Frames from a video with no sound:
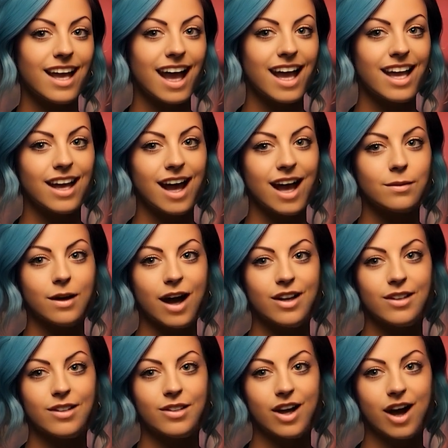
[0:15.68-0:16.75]
AI
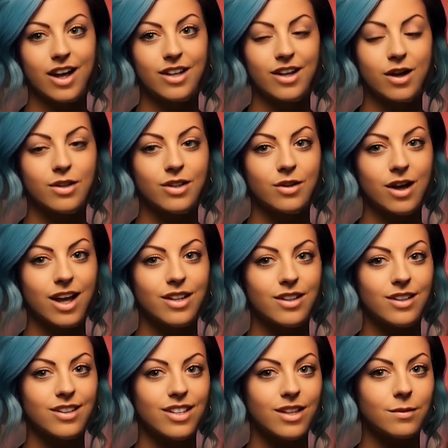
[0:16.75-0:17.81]
models are no
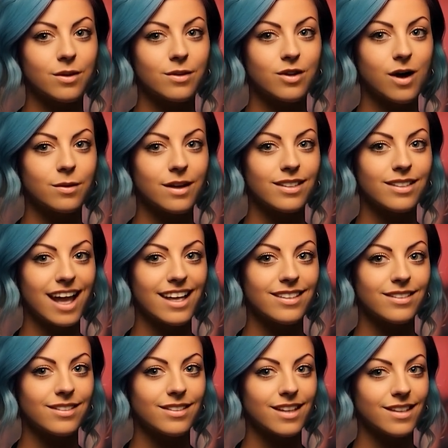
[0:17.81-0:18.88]
strangers to performing
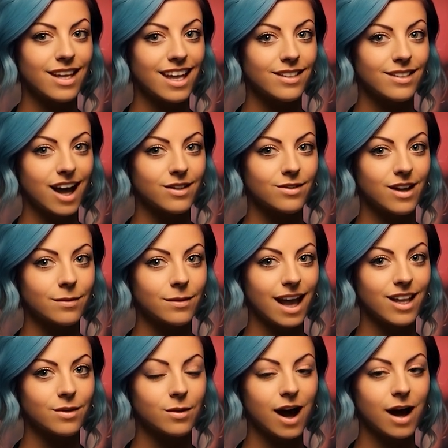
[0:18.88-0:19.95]
tasks like solving
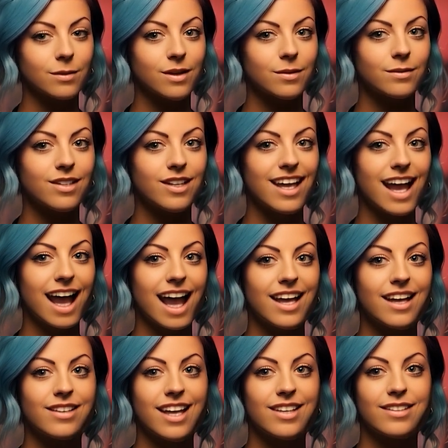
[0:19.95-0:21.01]
math problems,
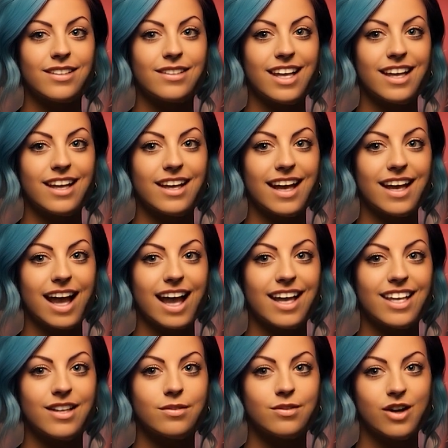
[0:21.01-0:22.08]
analyzing data,
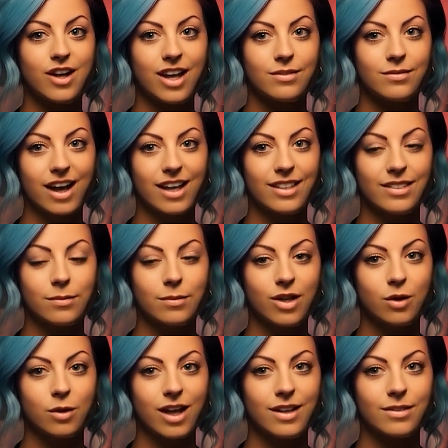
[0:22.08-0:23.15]
and converting files
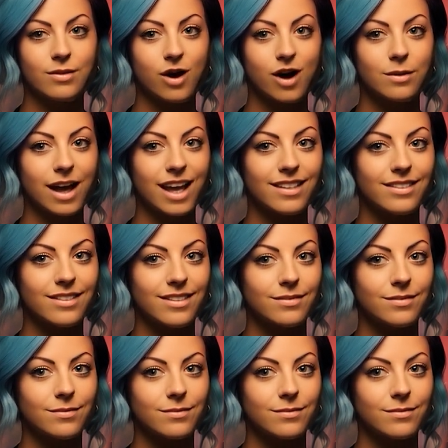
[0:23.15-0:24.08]
between formats.